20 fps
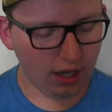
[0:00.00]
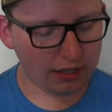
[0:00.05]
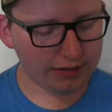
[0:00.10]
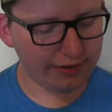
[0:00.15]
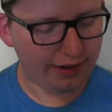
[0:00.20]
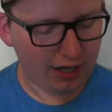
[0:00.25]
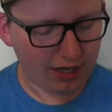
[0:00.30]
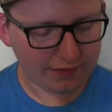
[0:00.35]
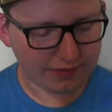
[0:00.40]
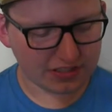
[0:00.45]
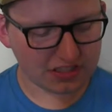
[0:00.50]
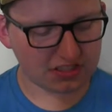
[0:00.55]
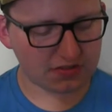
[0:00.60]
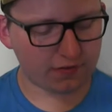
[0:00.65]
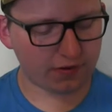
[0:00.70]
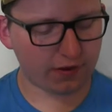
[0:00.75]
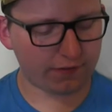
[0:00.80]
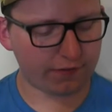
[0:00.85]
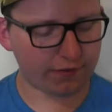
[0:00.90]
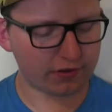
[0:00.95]
A lot of his,
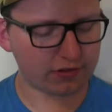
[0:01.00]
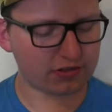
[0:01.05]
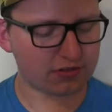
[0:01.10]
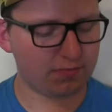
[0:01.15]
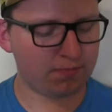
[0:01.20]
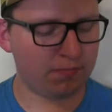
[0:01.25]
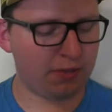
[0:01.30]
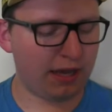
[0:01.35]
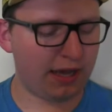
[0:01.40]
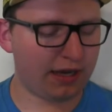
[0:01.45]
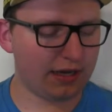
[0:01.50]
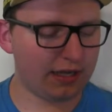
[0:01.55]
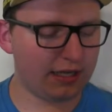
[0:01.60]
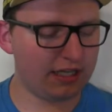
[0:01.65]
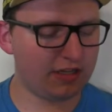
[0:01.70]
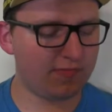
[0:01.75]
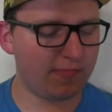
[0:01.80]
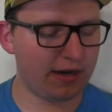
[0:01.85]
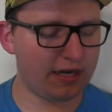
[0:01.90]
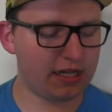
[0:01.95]
for the first bit,
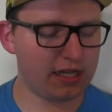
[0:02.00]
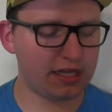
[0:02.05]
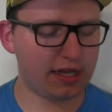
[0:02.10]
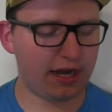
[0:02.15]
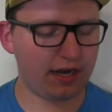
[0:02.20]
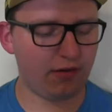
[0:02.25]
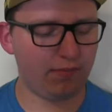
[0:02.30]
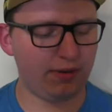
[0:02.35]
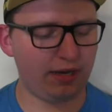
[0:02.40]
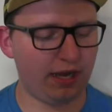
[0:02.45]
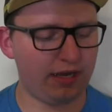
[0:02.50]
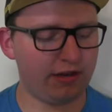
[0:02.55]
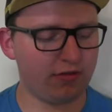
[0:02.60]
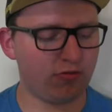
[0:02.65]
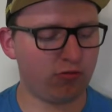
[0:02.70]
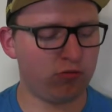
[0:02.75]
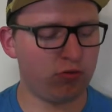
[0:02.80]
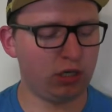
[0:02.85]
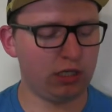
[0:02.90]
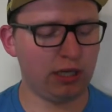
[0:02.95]
he spends kind of being
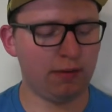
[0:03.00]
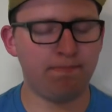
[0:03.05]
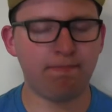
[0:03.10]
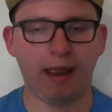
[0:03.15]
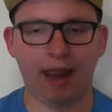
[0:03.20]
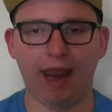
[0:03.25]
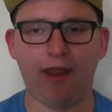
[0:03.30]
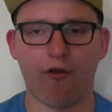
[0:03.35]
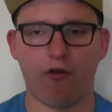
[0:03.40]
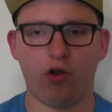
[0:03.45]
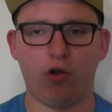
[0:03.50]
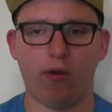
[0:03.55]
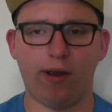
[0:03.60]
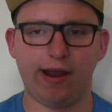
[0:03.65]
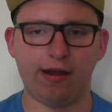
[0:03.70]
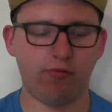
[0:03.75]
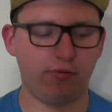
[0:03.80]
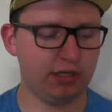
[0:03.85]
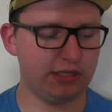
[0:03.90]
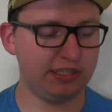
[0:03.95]
this really
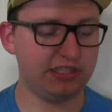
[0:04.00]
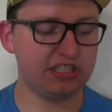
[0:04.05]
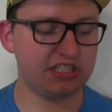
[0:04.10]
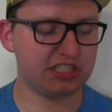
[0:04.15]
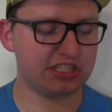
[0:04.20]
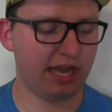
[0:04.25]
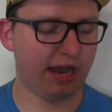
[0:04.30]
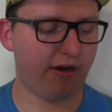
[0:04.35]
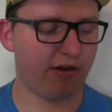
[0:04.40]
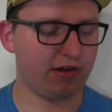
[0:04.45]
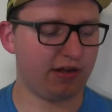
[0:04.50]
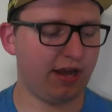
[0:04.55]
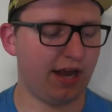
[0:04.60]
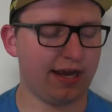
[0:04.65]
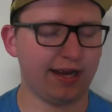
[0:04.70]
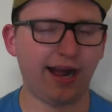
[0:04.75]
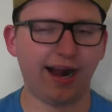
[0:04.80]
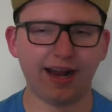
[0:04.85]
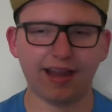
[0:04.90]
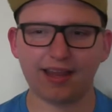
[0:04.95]
paranoid, really scared
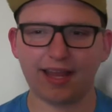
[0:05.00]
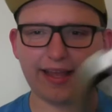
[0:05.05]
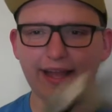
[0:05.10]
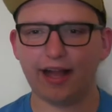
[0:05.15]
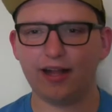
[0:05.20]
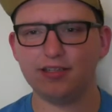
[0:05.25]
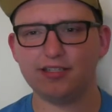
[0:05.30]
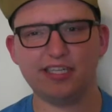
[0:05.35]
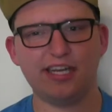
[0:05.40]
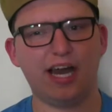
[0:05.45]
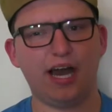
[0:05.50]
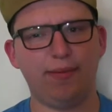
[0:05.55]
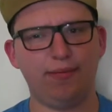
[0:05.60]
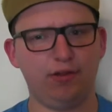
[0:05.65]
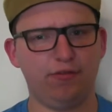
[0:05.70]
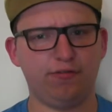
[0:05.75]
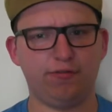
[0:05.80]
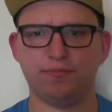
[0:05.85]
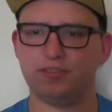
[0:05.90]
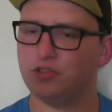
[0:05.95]
guy. Kind of like El
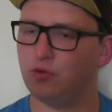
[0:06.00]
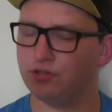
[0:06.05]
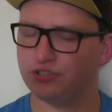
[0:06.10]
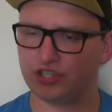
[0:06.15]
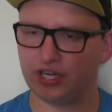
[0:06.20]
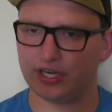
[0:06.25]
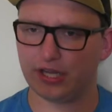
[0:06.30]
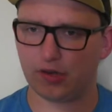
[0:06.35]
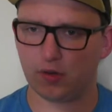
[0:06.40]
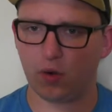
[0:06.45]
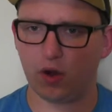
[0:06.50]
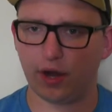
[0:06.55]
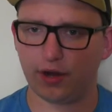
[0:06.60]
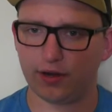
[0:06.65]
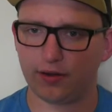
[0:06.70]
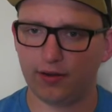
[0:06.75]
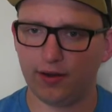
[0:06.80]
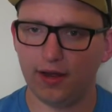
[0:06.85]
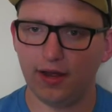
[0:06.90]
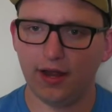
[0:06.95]
Diablo from Suicide
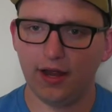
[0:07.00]
Squad.